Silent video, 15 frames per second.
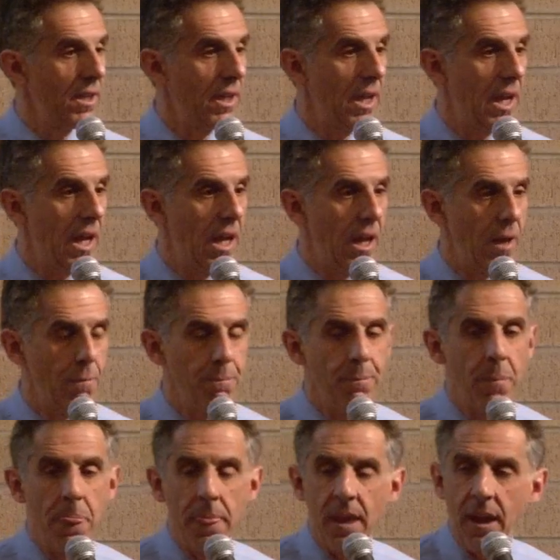
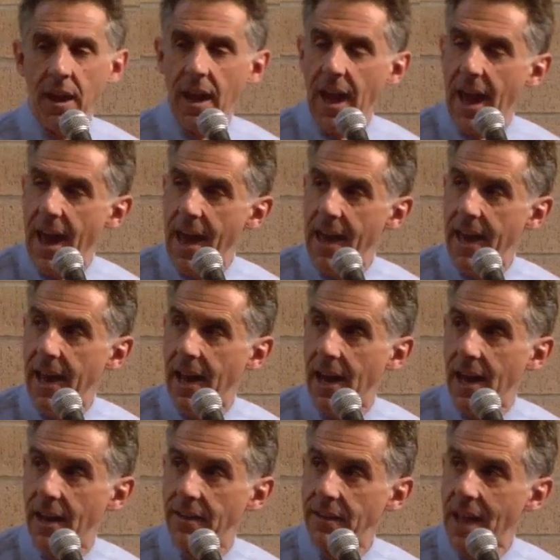
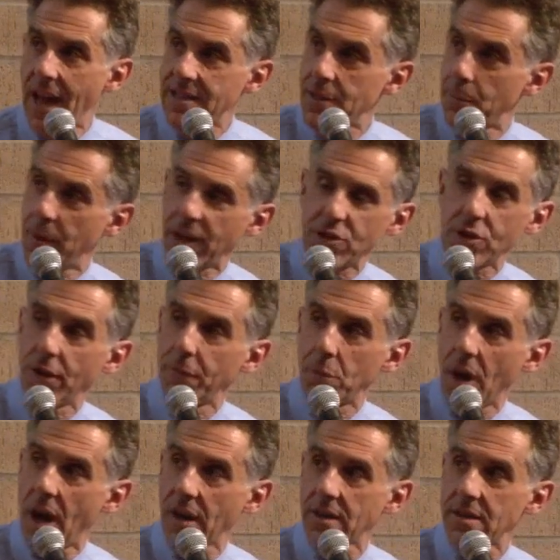And that's a picture of
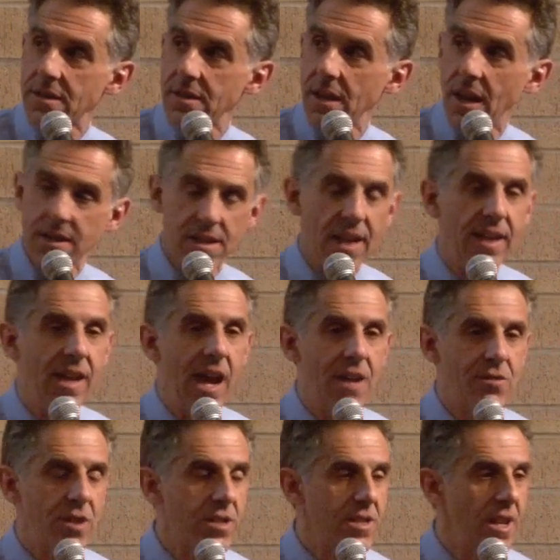Bronx
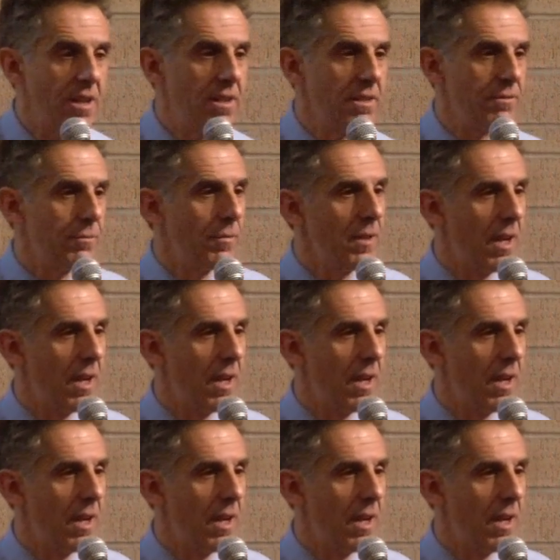Psychiatric Center.